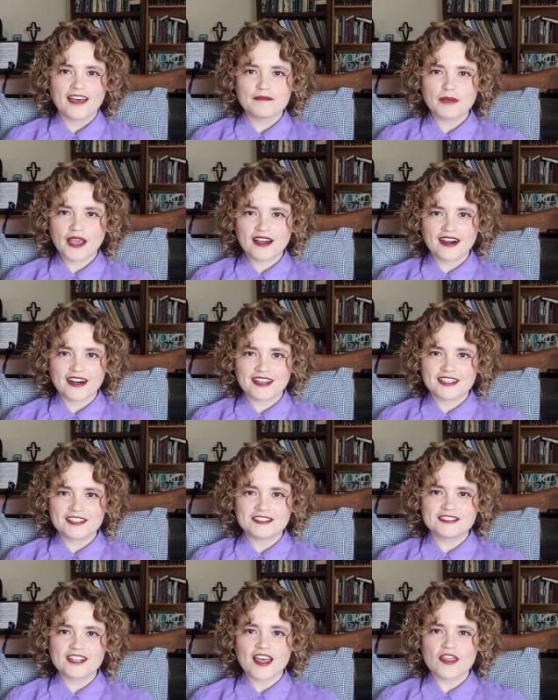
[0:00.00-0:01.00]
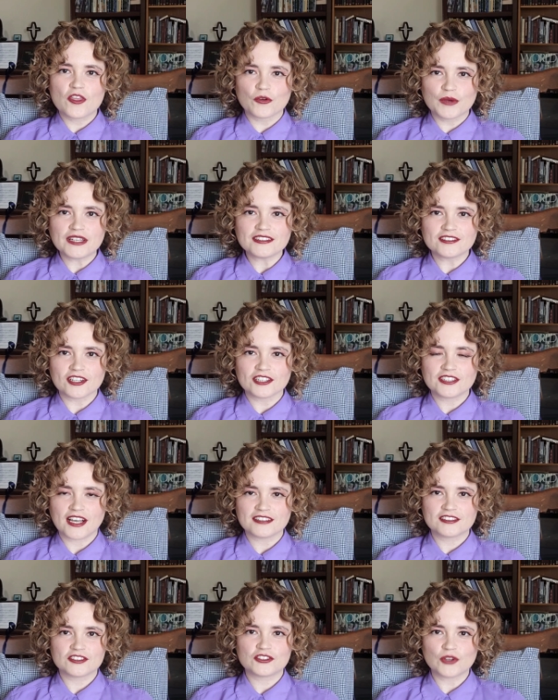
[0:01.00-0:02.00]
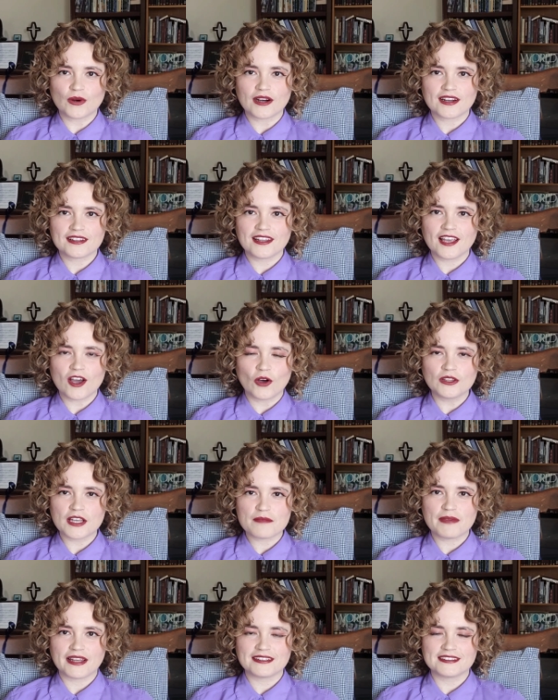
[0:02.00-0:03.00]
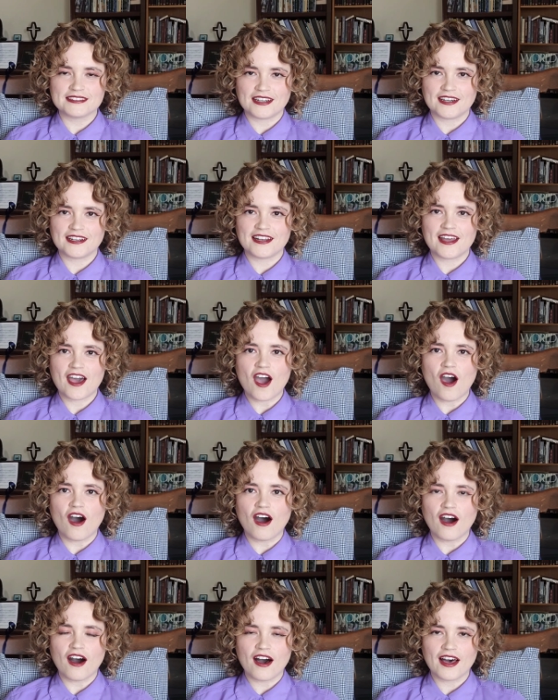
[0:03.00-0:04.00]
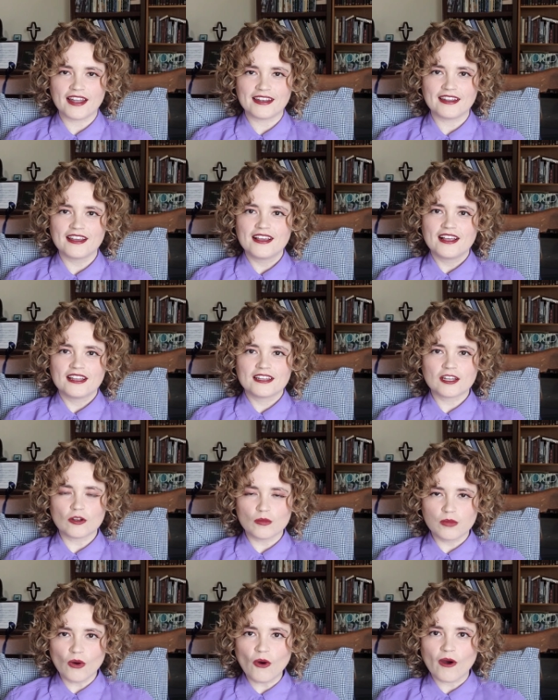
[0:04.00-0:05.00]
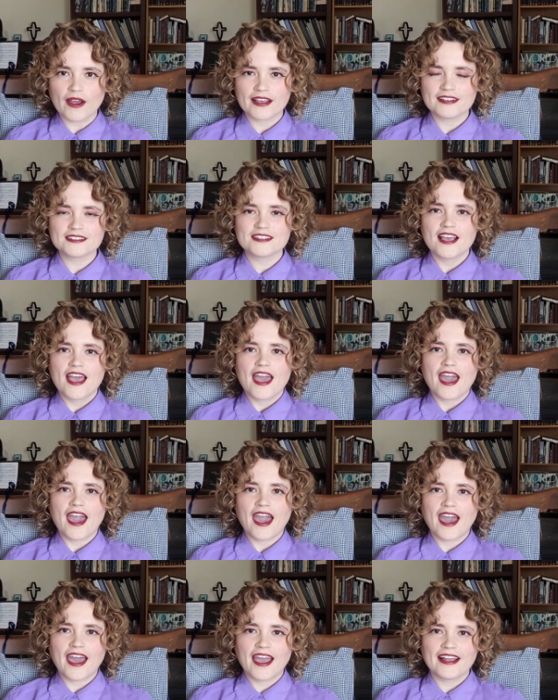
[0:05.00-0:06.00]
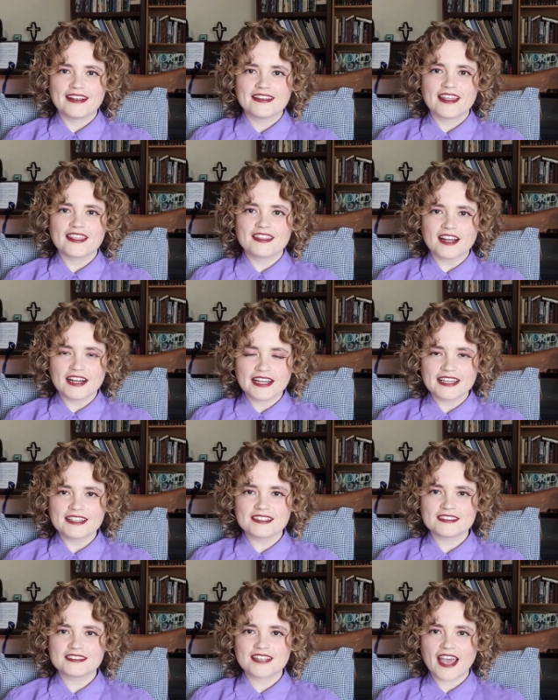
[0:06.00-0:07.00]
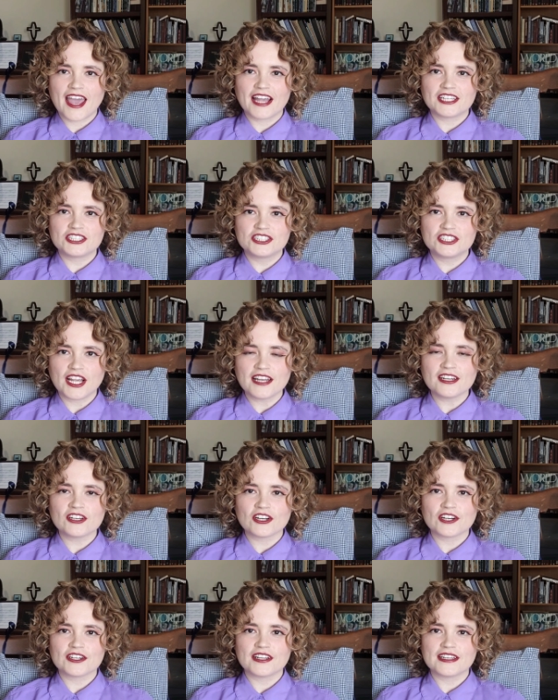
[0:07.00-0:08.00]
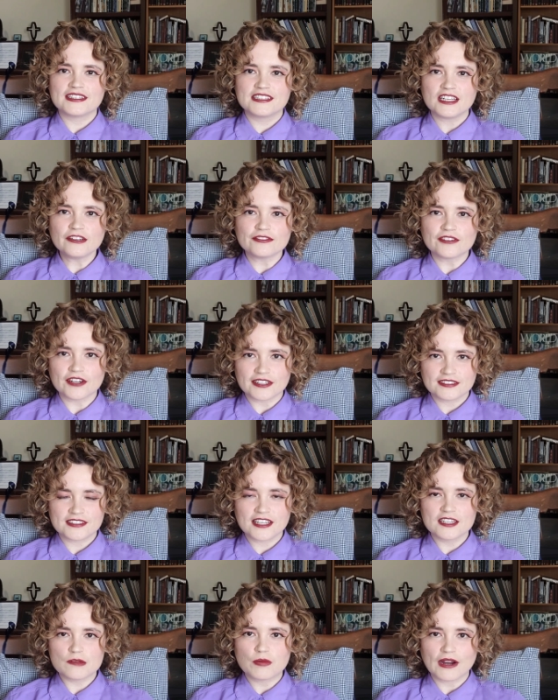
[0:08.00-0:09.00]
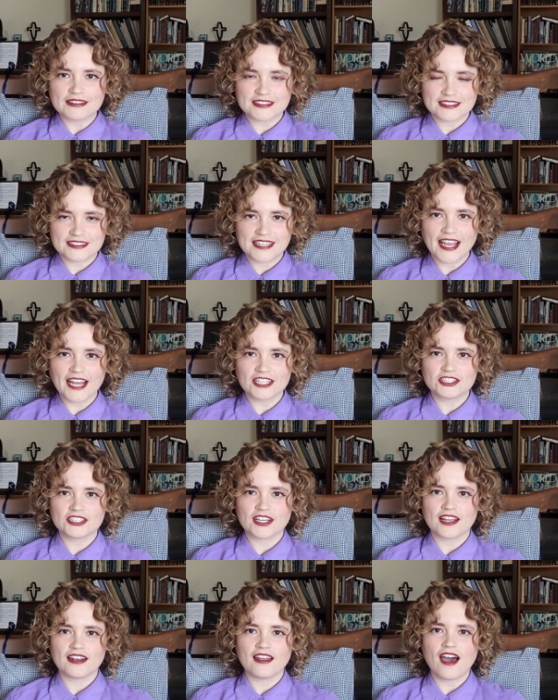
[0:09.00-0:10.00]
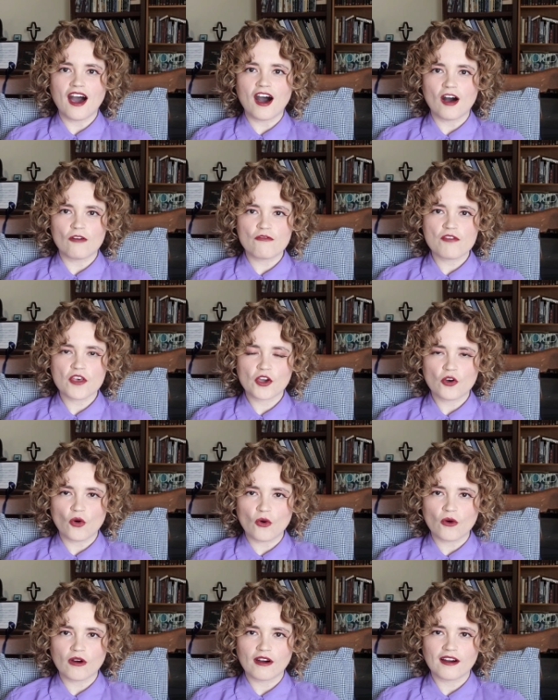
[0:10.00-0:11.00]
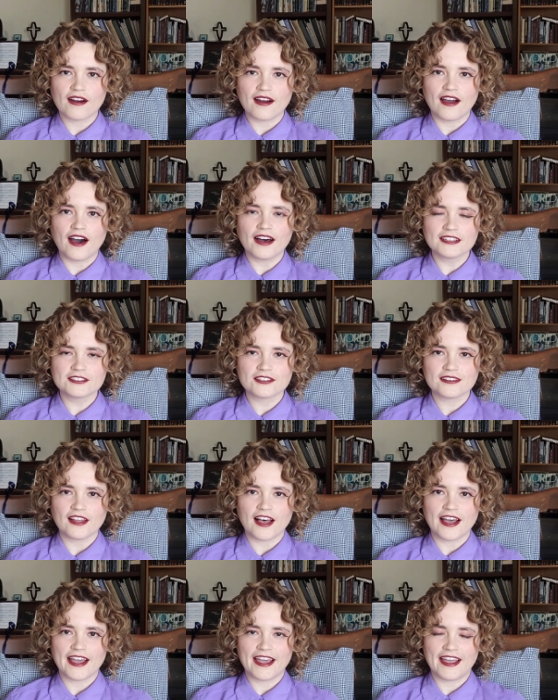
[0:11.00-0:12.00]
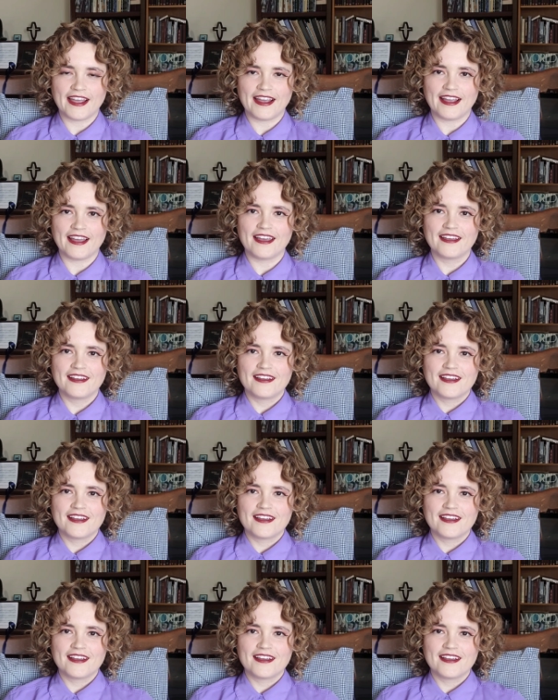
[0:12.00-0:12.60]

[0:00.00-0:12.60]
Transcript: because the research has historically only been done on little boys. And there is a gendered difference in the presentation of the core underlying